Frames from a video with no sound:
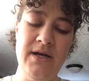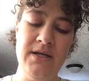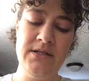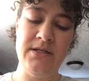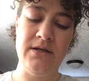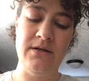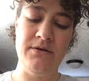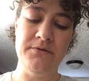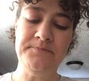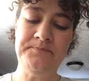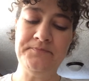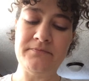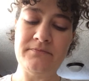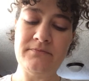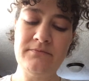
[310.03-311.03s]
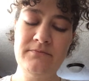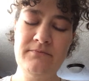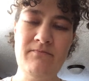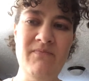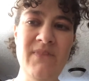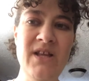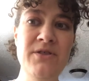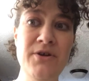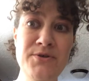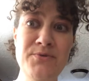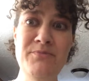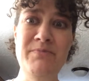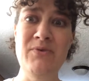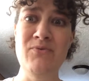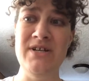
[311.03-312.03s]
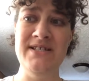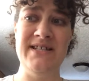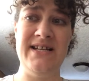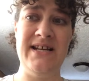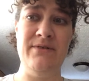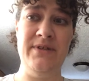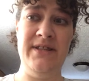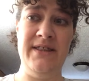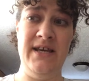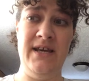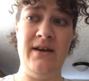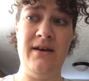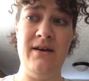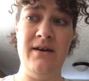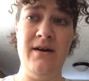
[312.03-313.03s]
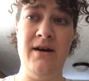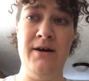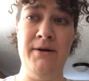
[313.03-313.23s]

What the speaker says: So those would be ones that I would think